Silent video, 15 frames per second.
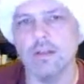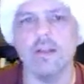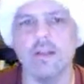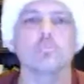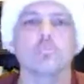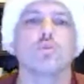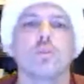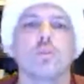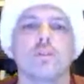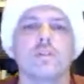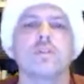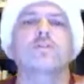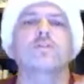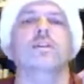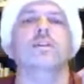and
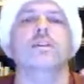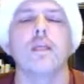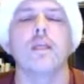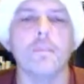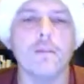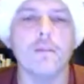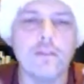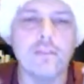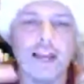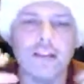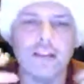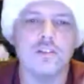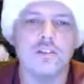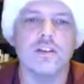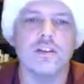productivity,
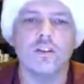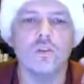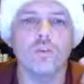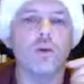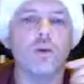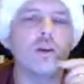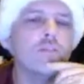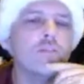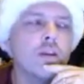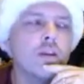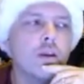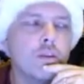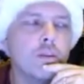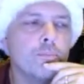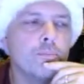not just get in the way of it.
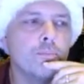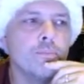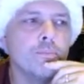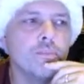I mean,